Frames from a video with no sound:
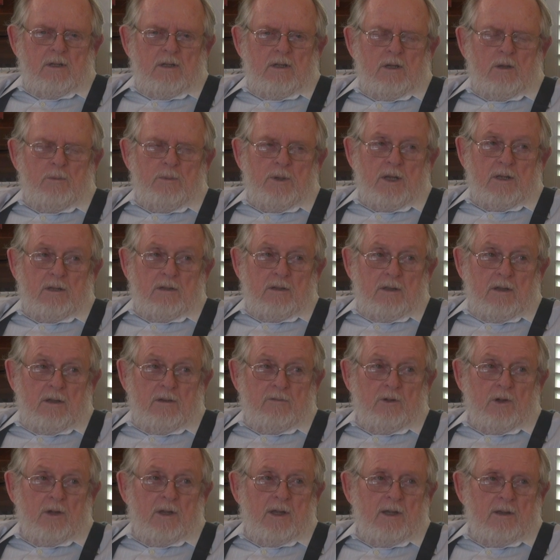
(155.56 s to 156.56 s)
about
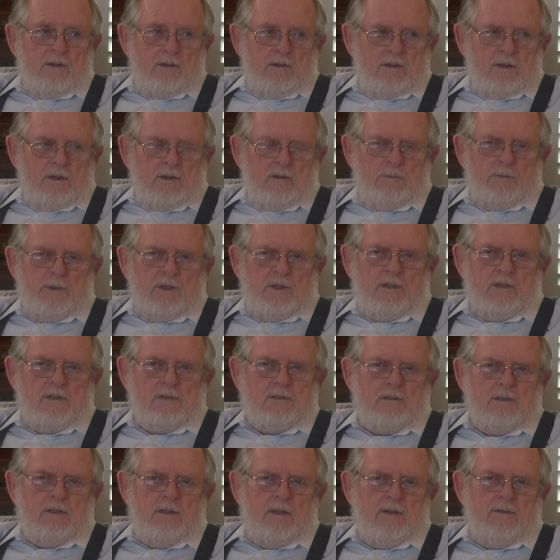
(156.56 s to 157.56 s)
love or how to love,
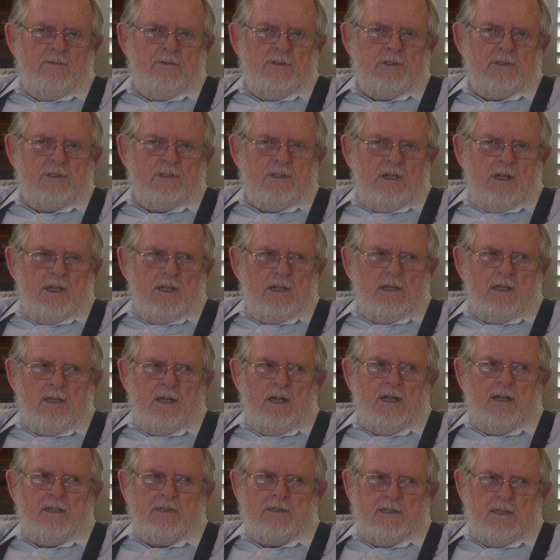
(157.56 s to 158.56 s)
because love is not
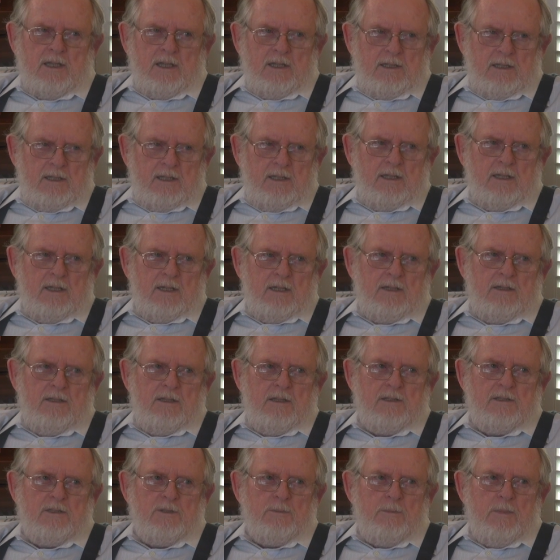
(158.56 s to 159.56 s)
God's idea.
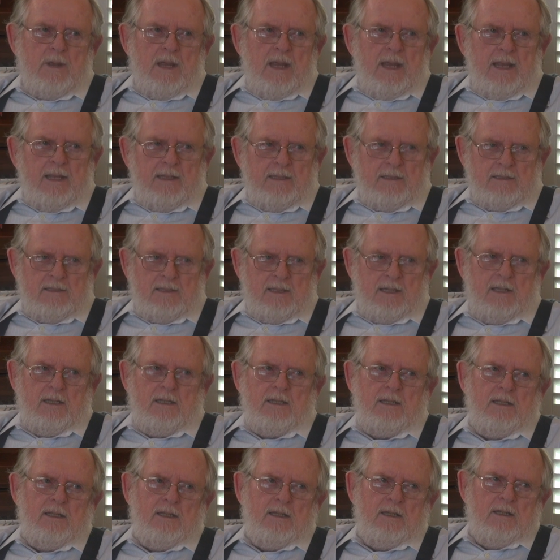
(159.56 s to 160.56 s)
It's a man's
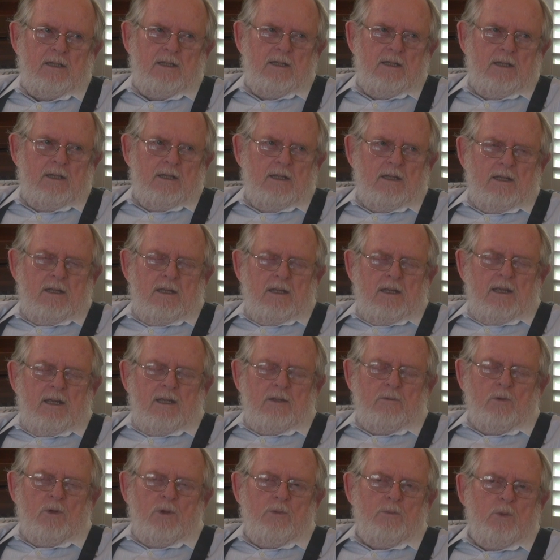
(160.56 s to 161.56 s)
idea.
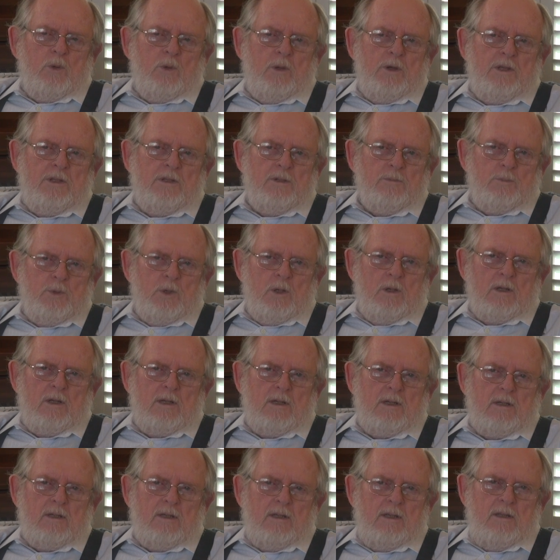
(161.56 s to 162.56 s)
At one point in the
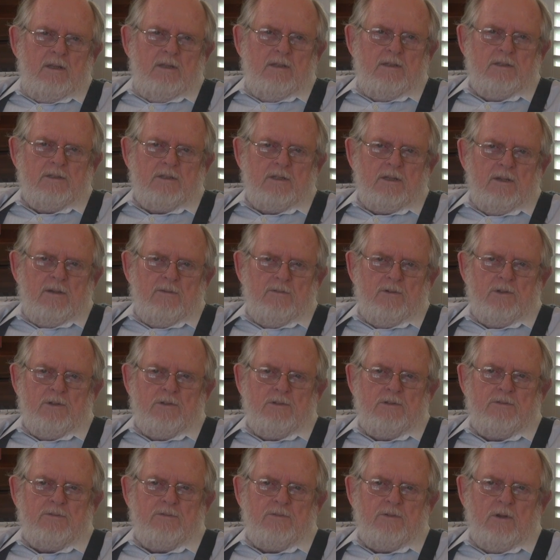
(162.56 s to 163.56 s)
book, he
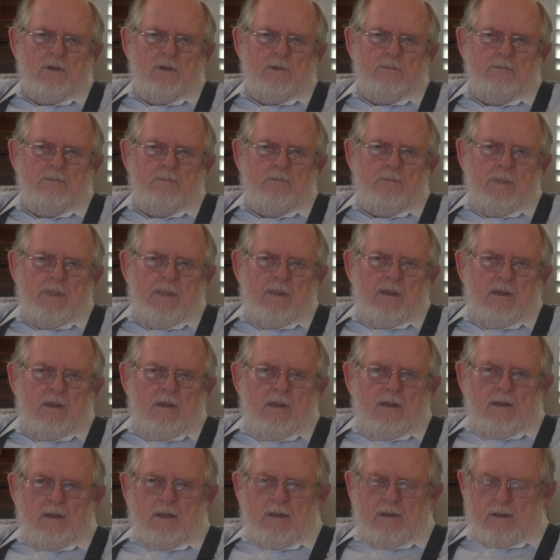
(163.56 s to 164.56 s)
discovers from
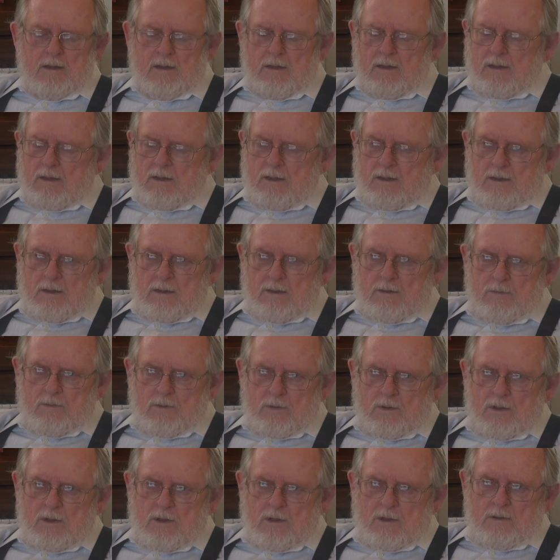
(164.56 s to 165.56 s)

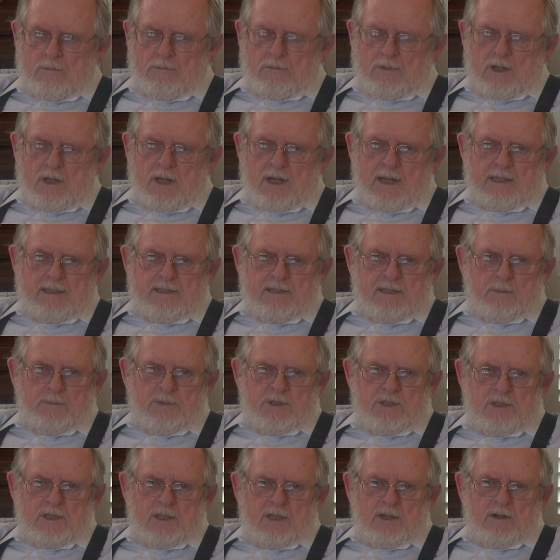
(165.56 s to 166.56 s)
God's
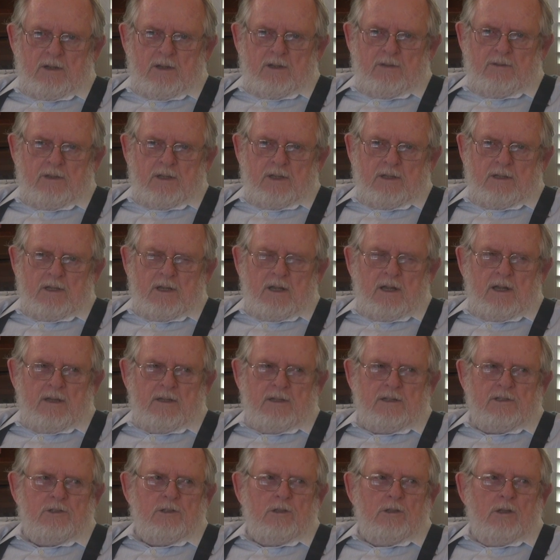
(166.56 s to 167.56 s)
emissary that
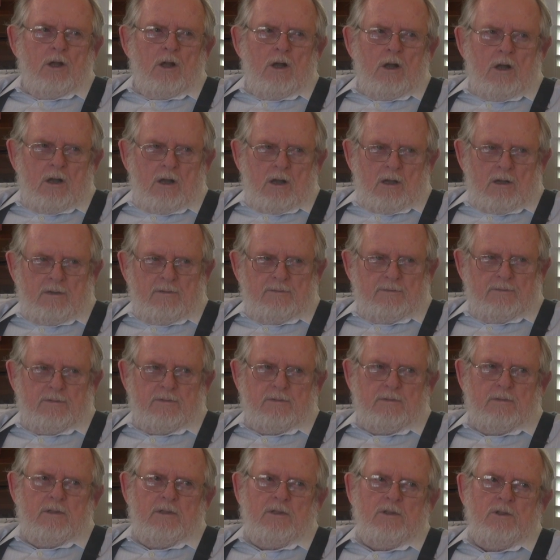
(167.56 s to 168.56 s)
God is law.
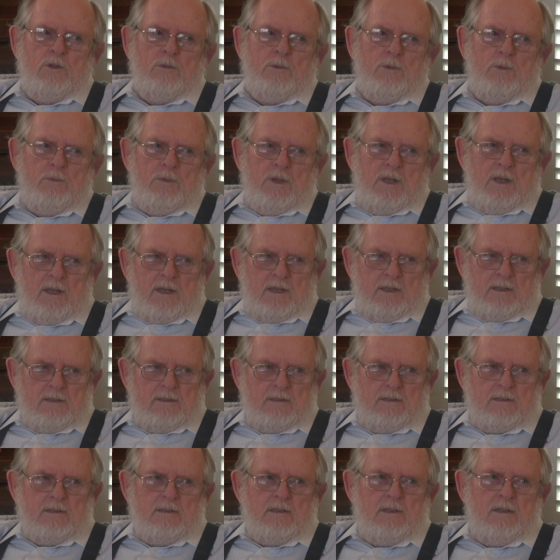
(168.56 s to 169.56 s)
Human
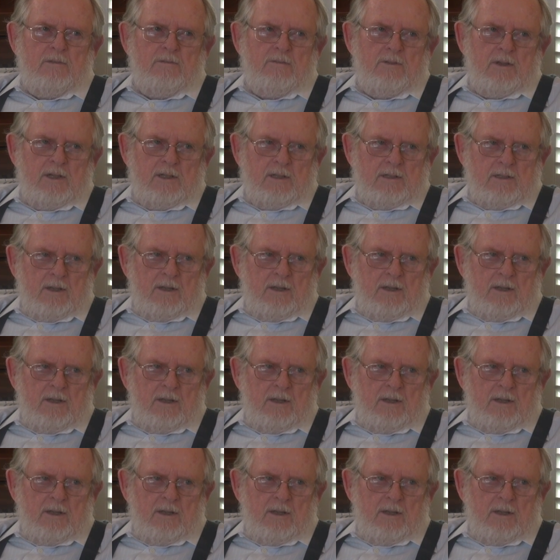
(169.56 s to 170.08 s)
beings invented